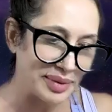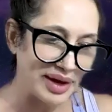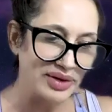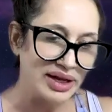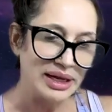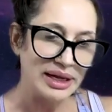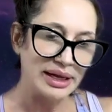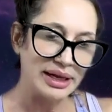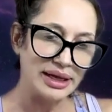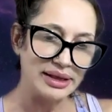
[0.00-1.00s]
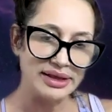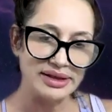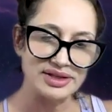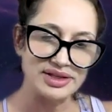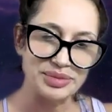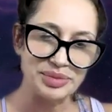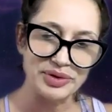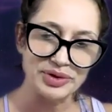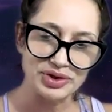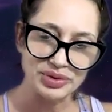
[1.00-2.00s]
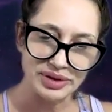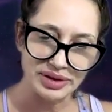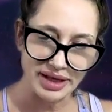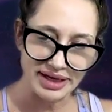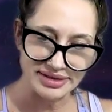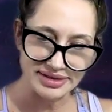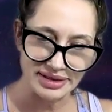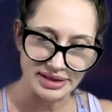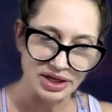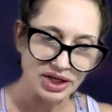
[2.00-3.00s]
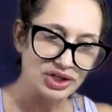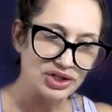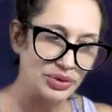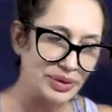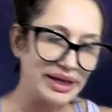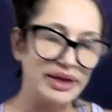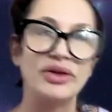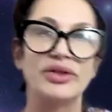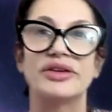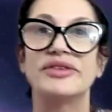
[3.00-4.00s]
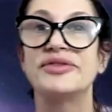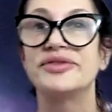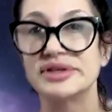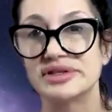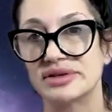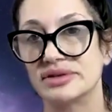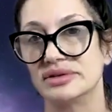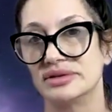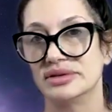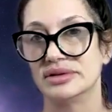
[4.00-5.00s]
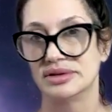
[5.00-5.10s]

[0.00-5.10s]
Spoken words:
about healing the spiritual lesson to heal the physical